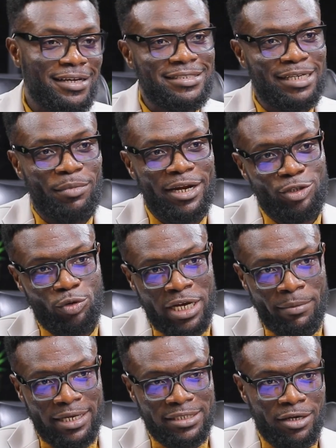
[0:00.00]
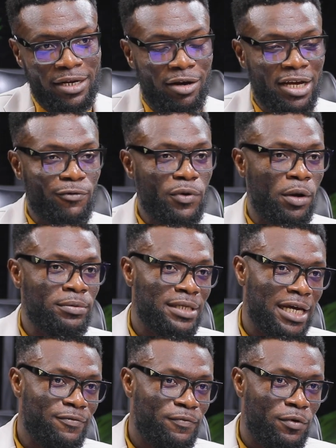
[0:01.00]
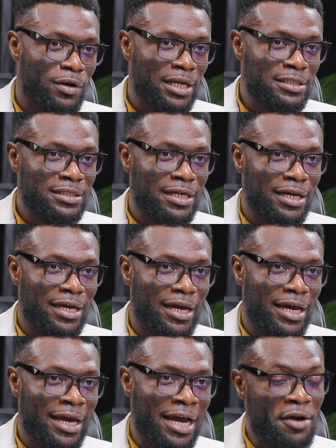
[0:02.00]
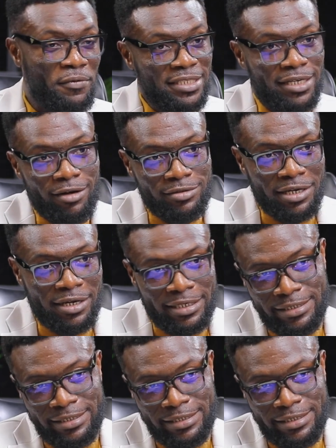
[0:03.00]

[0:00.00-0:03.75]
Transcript: Somebody to come and tell you that I'll give you a website for, let's say, 100,000 Ghana